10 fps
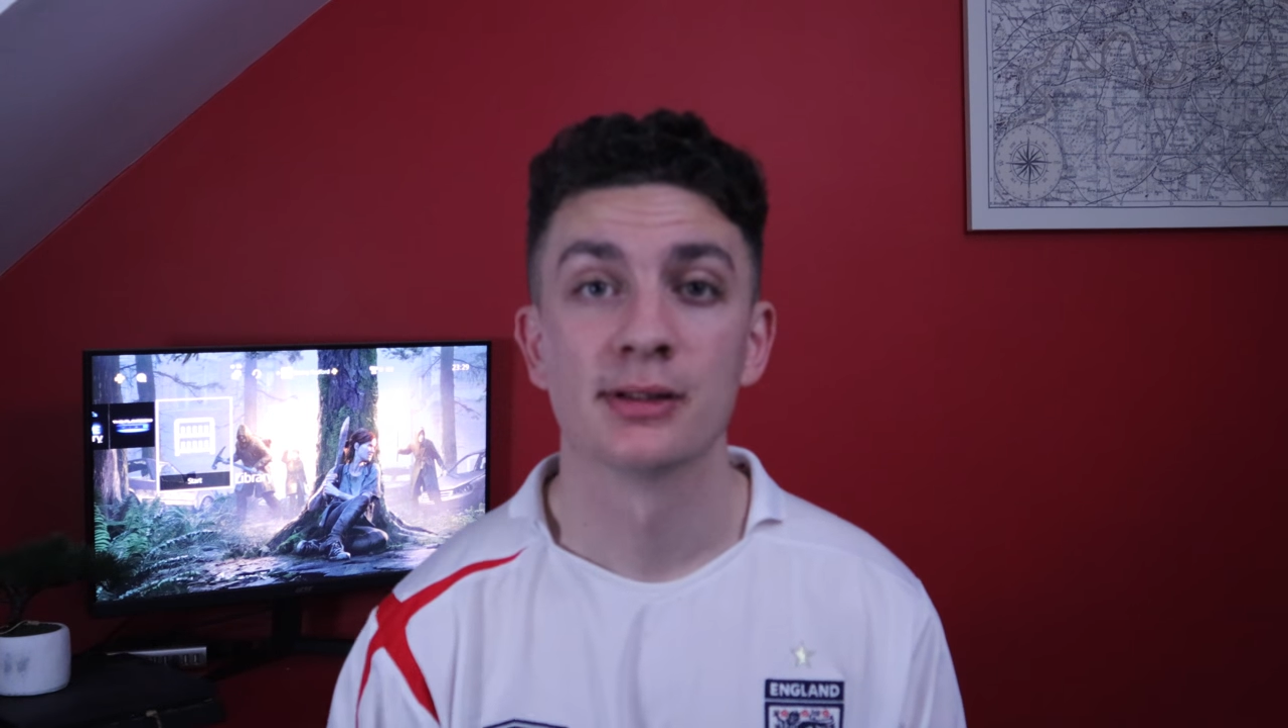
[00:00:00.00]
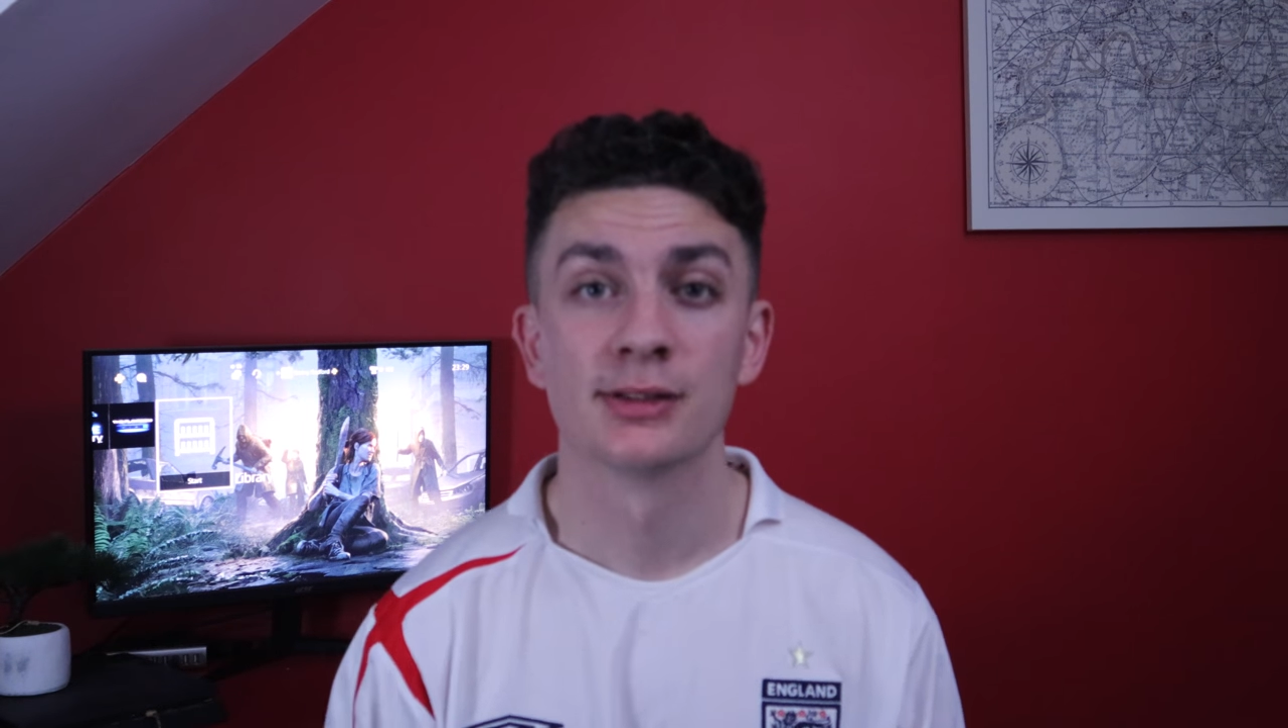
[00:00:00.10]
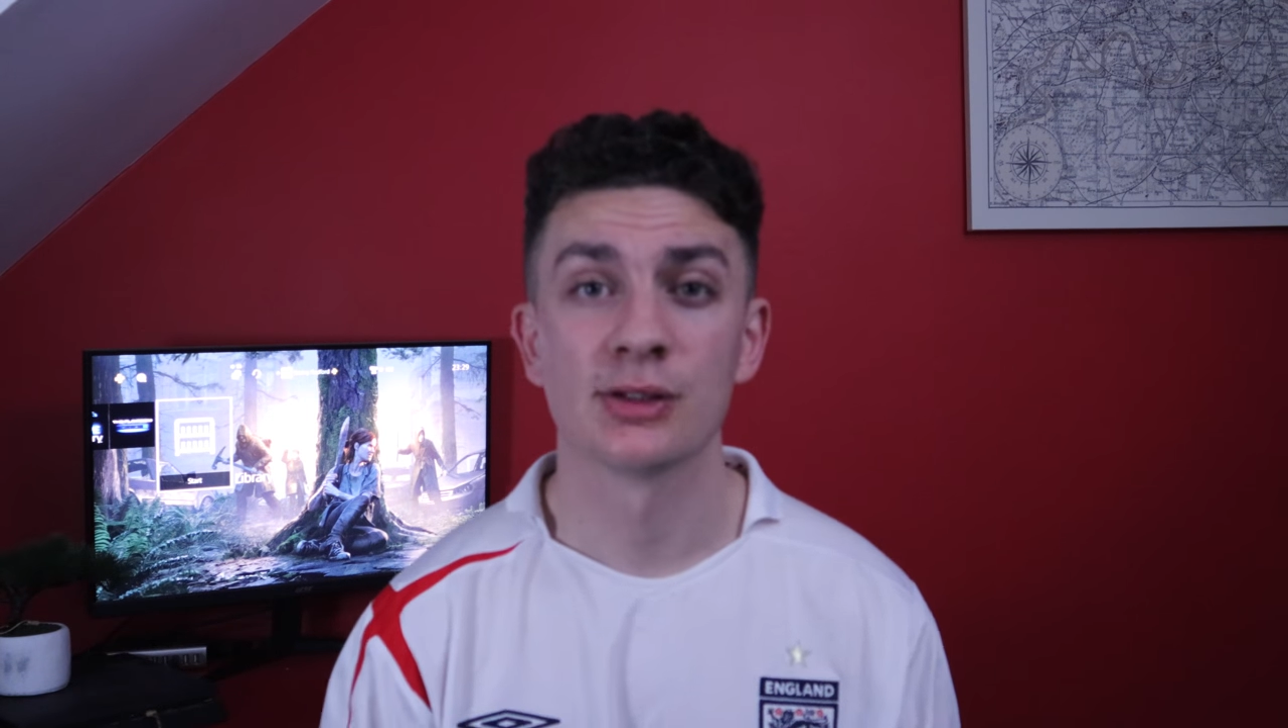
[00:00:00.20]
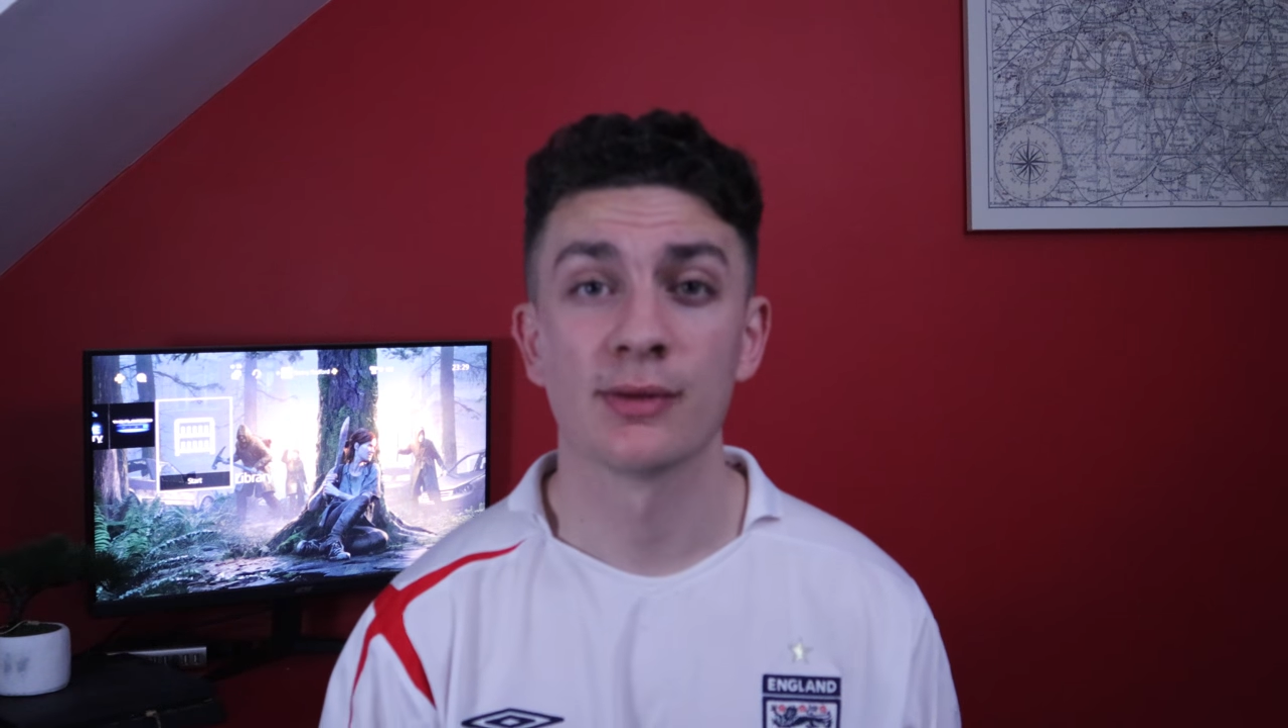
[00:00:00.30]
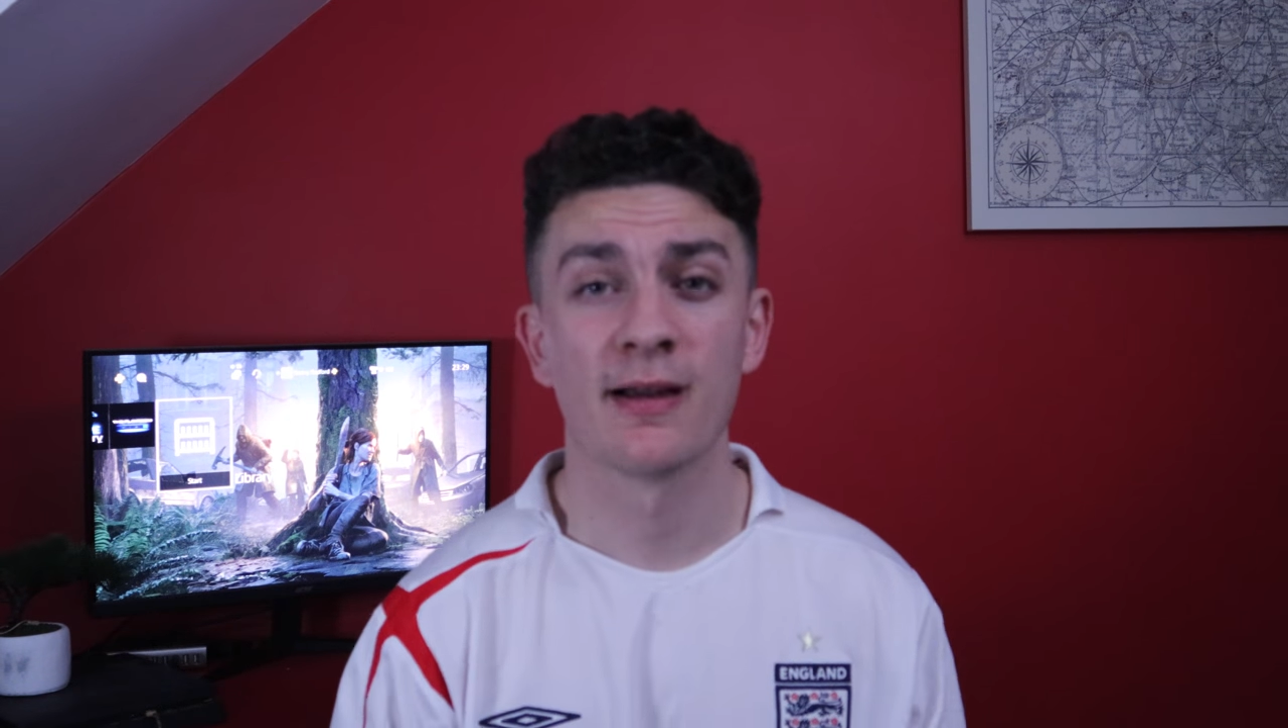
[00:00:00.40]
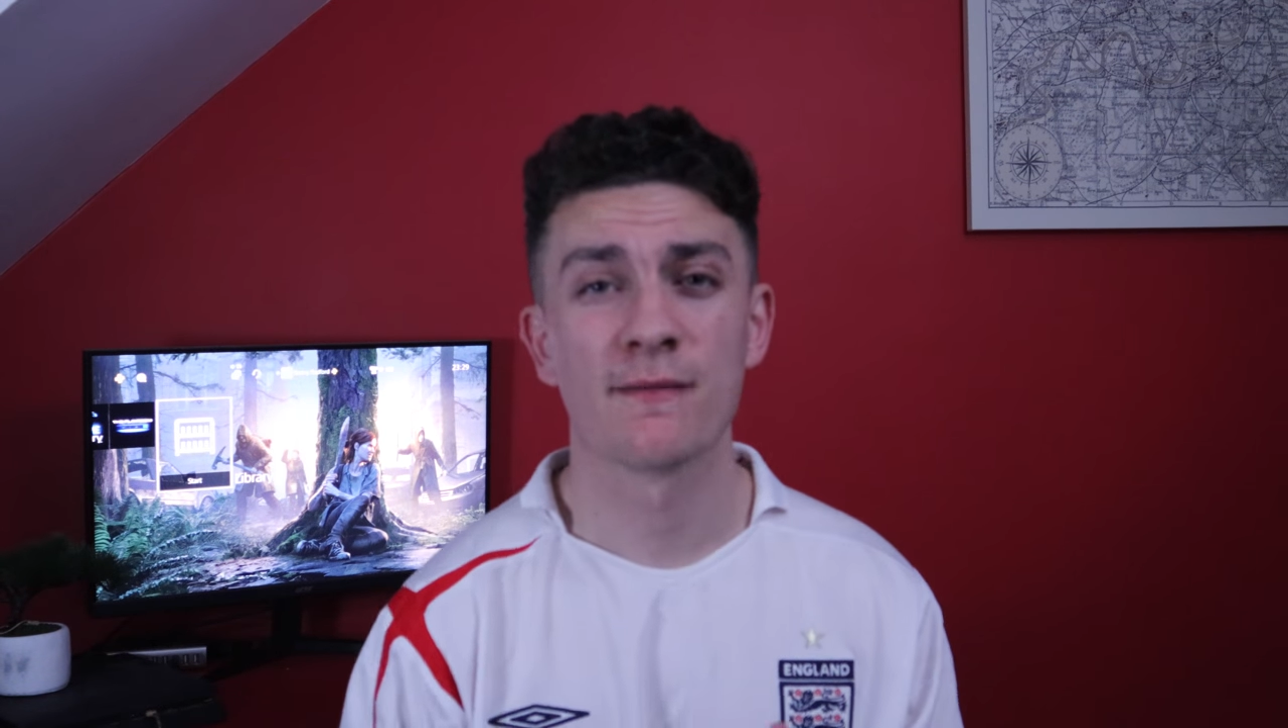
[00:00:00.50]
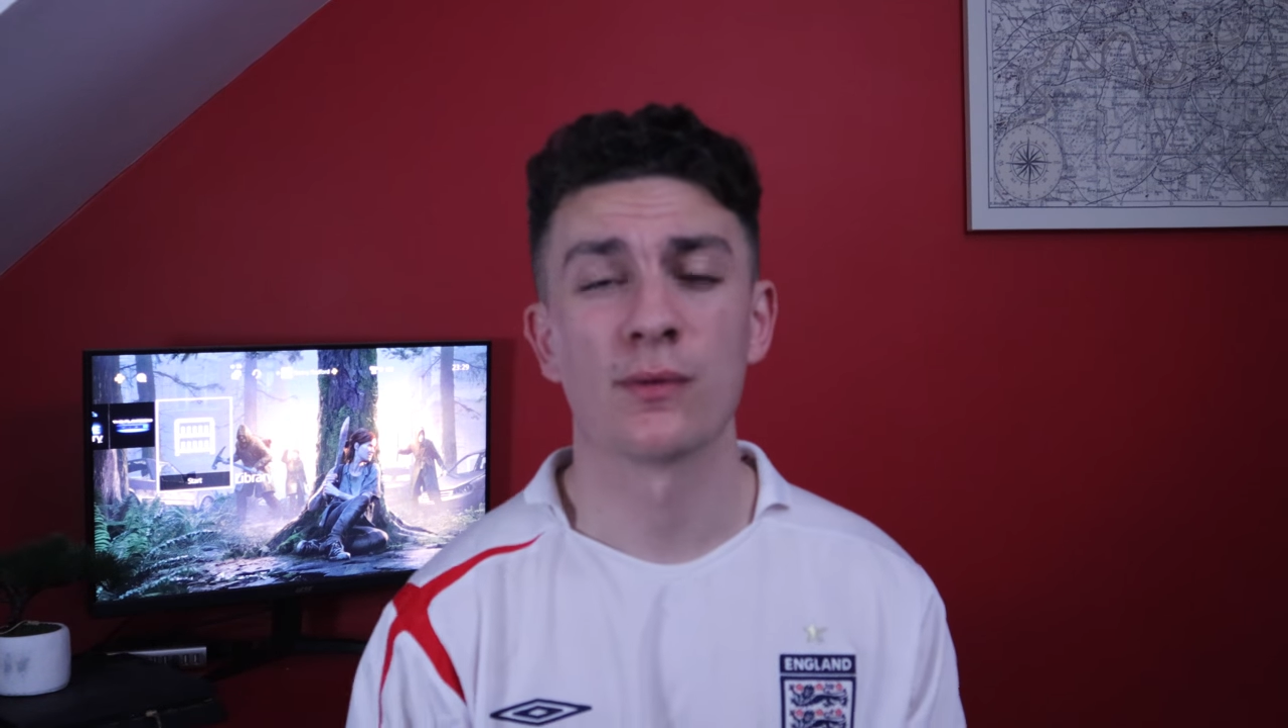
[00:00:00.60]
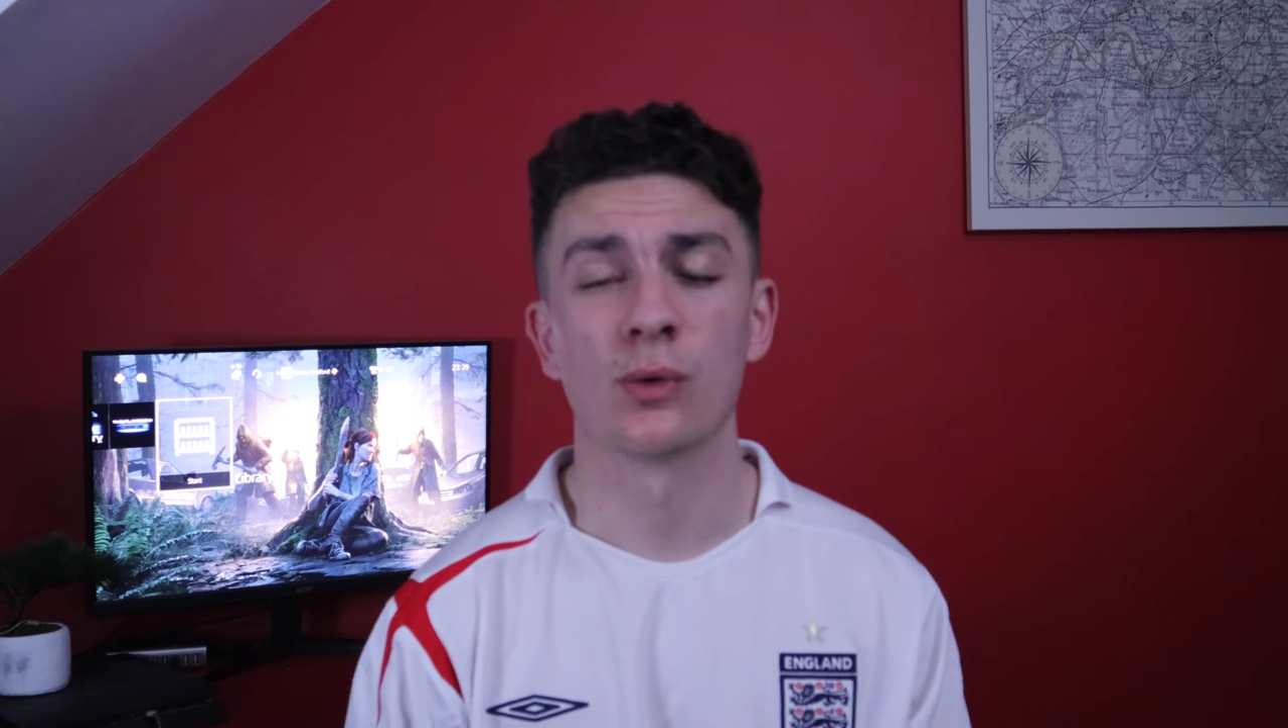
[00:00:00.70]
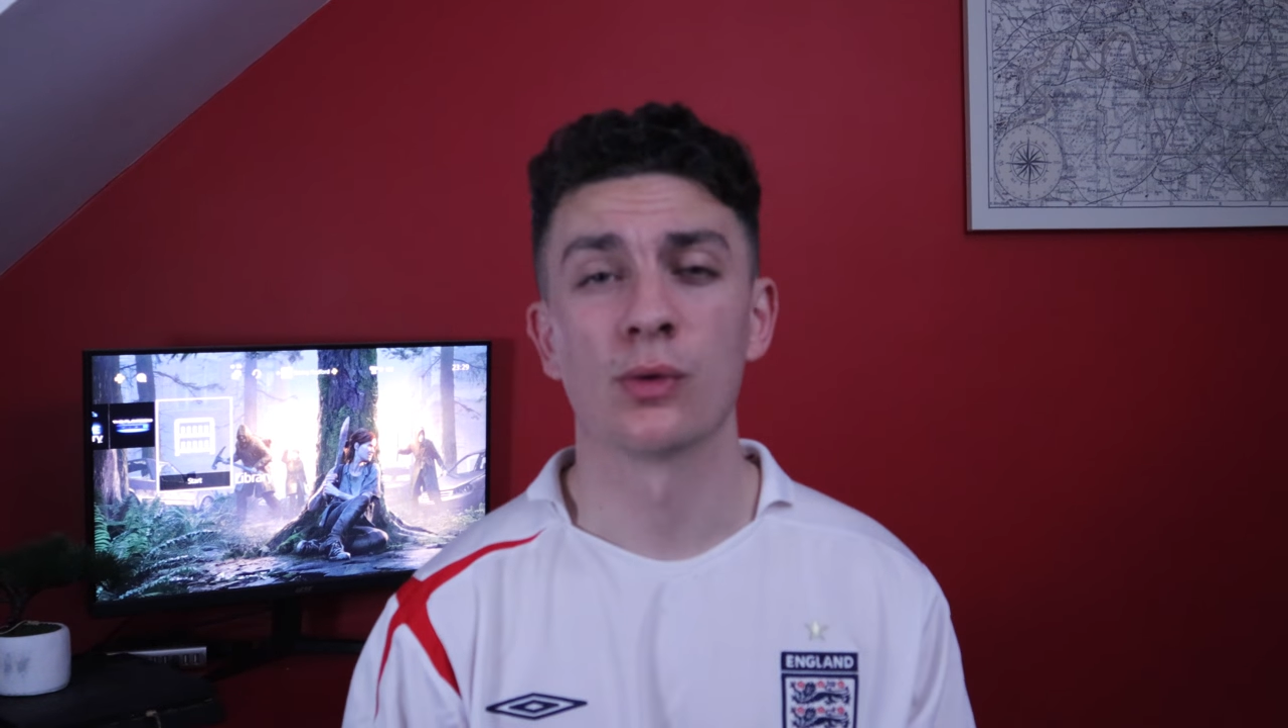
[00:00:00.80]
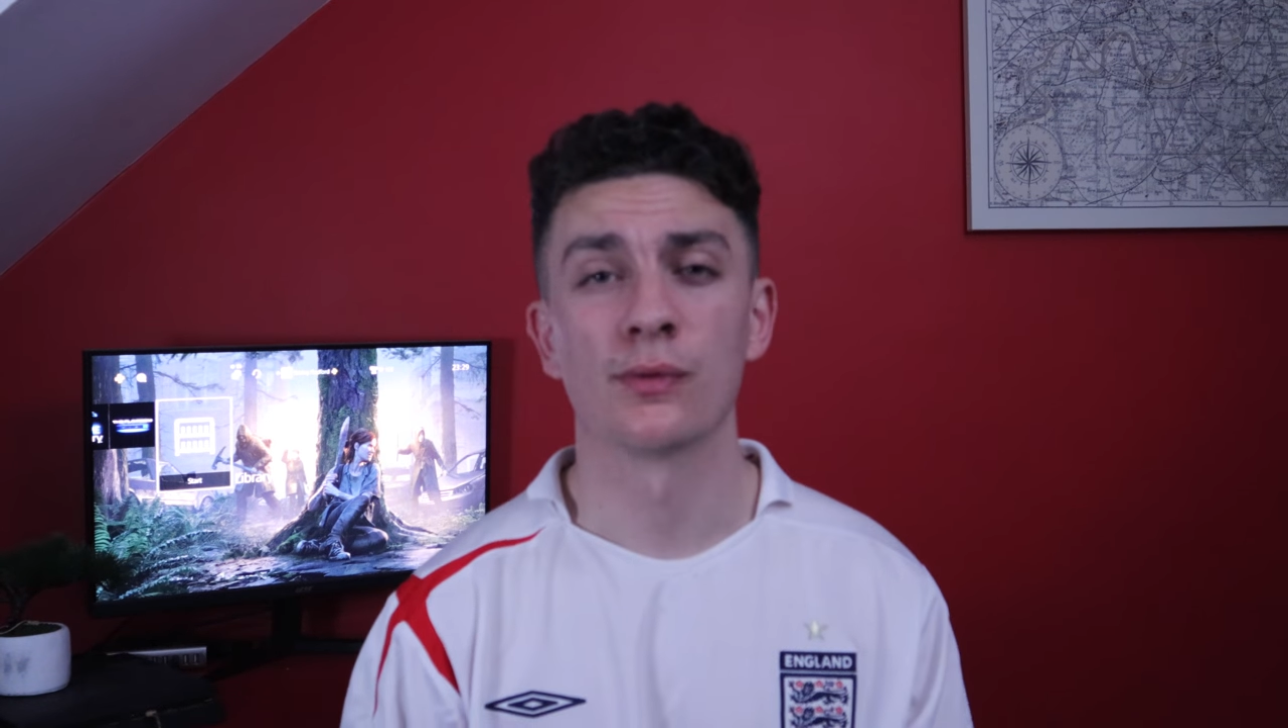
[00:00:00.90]
So
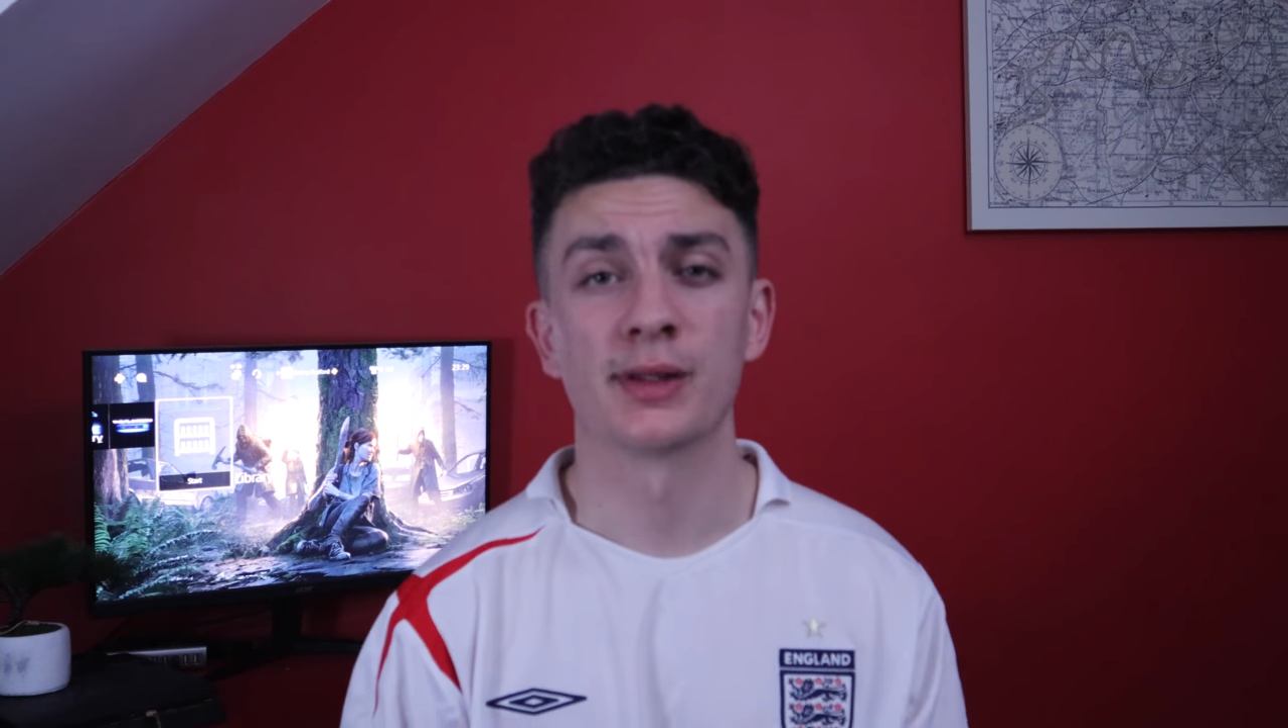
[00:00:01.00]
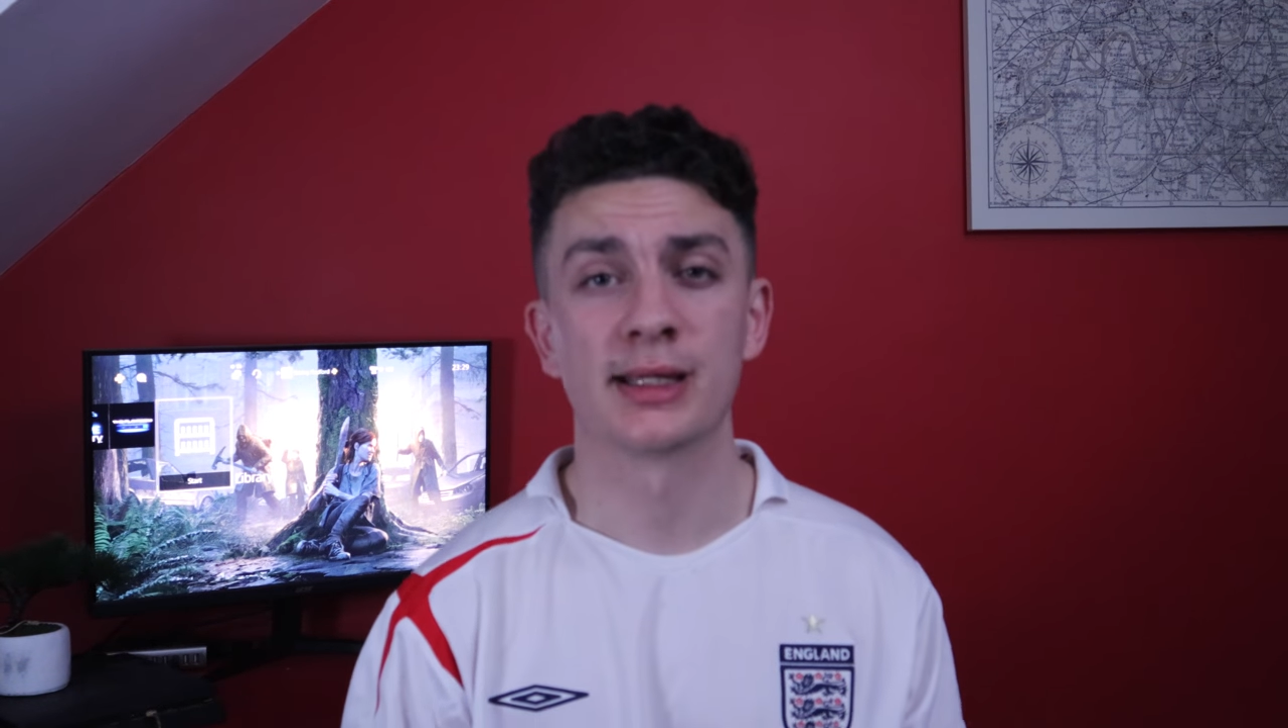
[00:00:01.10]
therefore,